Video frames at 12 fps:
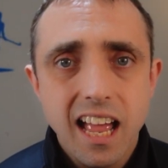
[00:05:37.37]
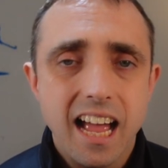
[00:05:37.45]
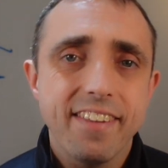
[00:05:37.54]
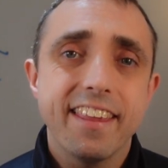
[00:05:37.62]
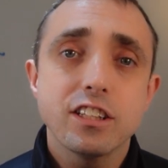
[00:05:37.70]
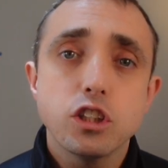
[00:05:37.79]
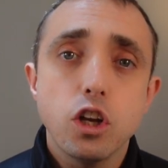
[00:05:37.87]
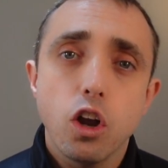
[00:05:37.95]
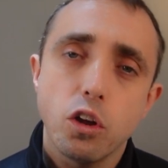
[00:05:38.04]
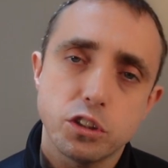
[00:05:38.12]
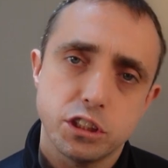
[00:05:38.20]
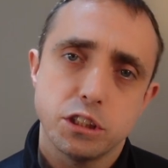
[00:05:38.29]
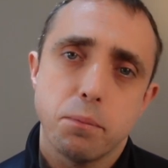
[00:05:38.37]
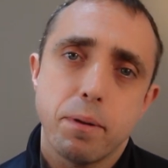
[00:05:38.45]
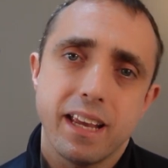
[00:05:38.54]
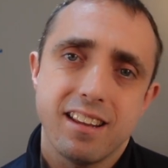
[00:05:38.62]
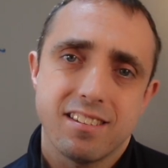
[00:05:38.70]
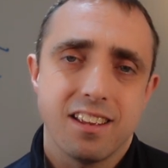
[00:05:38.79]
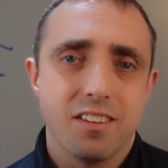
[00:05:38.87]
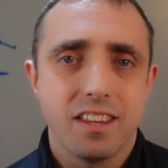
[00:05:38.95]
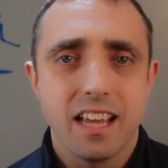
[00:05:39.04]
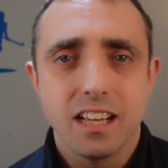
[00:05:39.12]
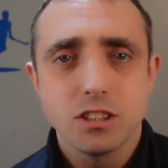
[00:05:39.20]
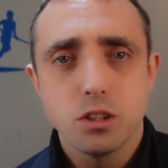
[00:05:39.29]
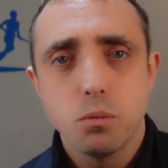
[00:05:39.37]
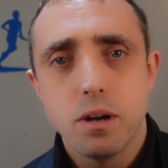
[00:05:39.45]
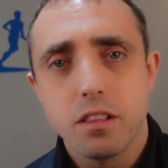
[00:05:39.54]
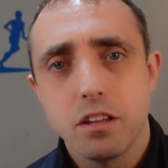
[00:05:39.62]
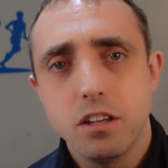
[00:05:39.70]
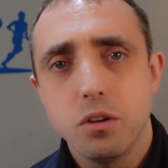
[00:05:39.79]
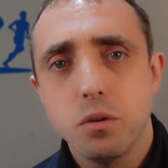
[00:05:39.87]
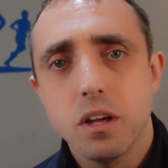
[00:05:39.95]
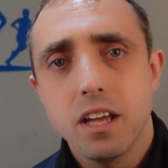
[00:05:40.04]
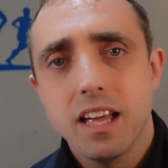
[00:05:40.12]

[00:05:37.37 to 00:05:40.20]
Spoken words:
And there's lots of debates out there as to whether you